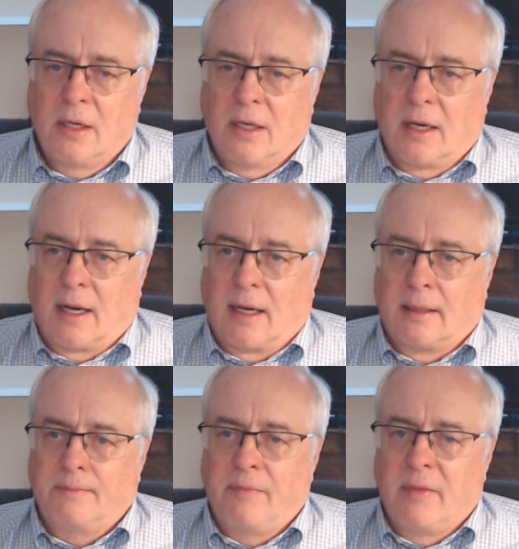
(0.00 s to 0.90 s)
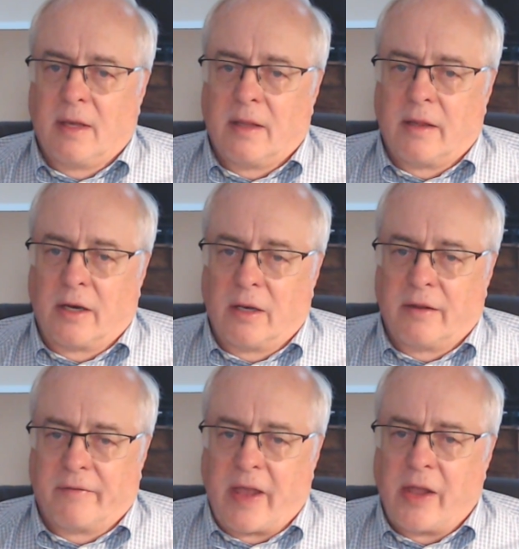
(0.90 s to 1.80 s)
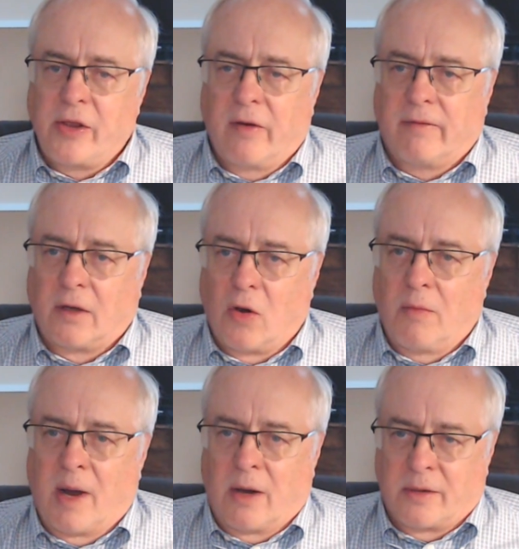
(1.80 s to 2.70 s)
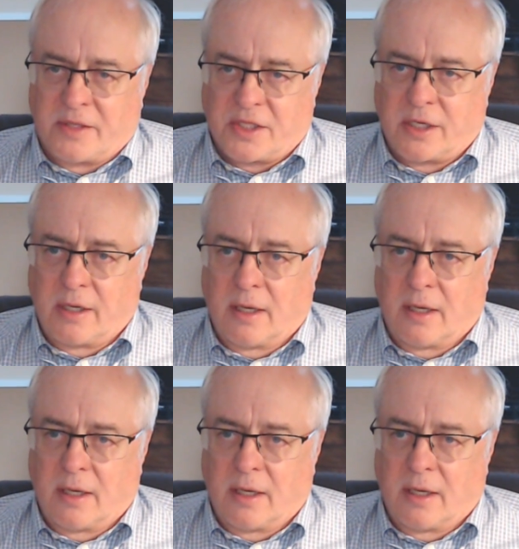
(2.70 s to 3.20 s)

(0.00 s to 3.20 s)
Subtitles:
the value of low bounce